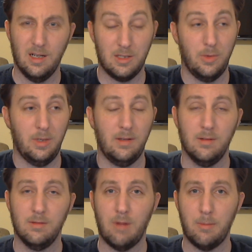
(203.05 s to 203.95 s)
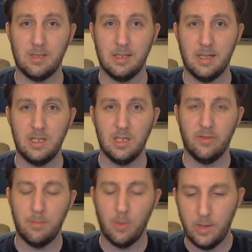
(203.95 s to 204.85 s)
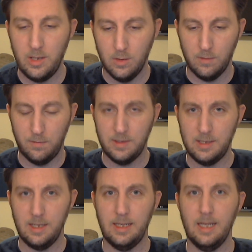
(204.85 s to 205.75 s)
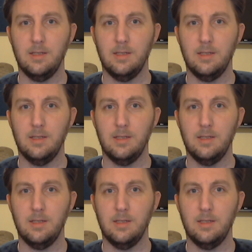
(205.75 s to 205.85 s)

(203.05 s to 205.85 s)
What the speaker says: 2D representation of it, but when you're physically